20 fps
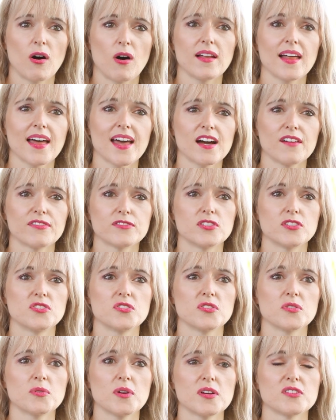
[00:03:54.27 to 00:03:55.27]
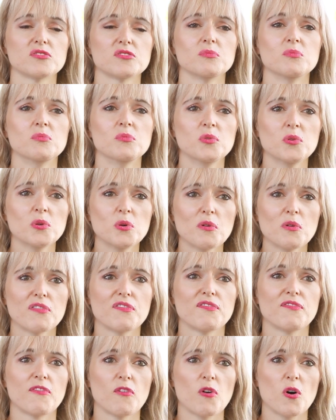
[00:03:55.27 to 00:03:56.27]
all I have to do is move
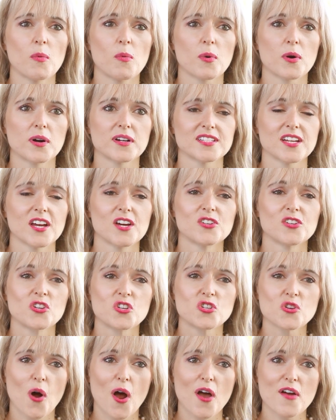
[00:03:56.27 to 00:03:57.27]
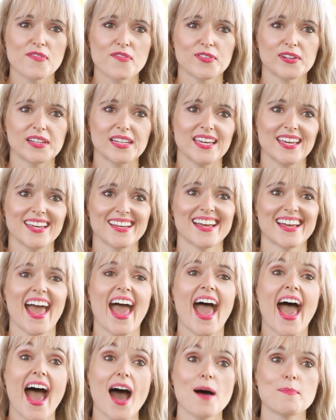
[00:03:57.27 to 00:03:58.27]
forward joyfully,
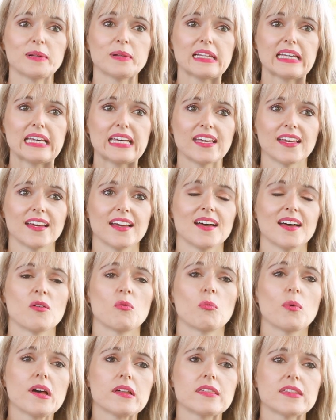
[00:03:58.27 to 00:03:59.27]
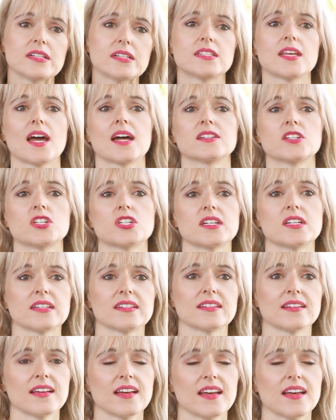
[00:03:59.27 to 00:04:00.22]
happily, with intention,